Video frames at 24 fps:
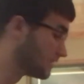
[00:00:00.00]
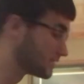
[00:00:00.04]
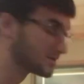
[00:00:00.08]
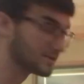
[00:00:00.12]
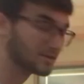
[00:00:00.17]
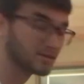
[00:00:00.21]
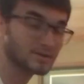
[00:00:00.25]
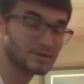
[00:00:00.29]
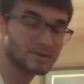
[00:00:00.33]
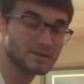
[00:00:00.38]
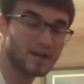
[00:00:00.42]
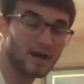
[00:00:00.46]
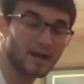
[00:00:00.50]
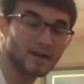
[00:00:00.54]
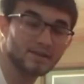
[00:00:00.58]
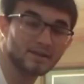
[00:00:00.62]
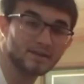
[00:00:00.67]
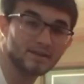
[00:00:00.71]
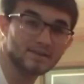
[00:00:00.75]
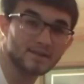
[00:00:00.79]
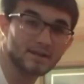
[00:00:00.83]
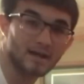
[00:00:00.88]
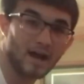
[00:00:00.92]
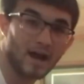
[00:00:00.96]
So there's a lot of
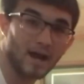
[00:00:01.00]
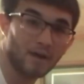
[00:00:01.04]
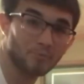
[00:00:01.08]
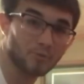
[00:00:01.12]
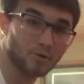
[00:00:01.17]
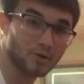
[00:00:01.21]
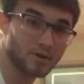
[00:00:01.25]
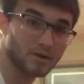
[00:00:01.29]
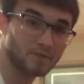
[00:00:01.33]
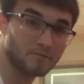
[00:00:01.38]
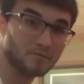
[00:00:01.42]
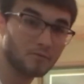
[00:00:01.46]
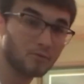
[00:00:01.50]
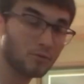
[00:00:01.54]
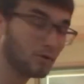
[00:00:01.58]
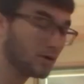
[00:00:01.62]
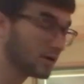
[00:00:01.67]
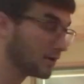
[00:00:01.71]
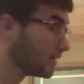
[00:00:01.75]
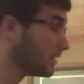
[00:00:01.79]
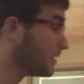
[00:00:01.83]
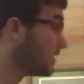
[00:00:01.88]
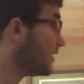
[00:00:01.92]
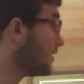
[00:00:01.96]
things that I'm looking for,
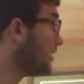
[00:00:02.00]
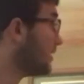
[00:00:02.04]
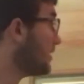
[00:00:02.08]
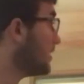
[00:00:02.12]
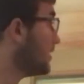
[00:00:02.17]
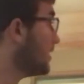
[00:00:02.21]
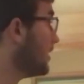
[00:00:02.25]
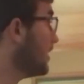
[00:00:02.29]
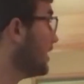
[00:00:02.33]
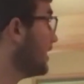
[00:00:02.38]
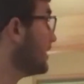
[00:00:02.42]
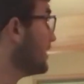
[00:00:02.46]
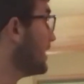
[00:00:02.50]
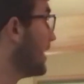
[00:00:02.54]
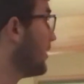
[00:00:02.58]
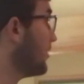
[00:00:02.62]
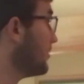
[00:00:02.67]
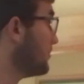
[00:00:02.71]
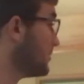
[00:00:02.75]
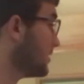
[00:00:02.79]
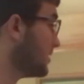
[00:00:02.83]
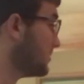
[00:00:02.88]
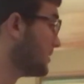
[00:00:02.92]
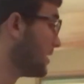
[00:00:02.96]
and that
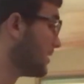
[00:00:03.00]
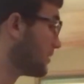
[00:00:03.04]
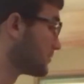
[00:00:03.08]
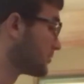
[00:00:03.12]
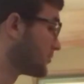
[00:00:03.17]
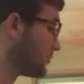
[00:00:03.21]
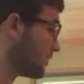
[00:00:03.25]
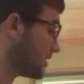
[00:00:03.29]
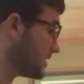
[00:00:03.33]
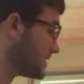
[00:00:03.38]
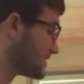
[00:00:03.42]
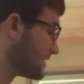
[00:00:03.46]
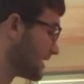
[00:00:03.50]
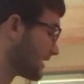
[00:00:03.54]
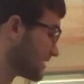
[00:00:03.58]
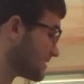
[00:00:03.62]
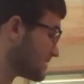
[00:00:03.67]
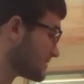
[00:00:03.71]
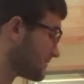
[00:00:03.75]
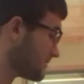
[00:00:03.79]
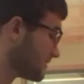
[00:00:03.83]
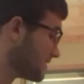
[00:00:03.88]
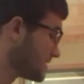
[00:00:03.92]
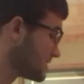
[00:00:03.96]
would be about 20 seconds
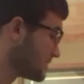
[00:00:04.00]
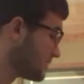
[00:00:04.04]
for this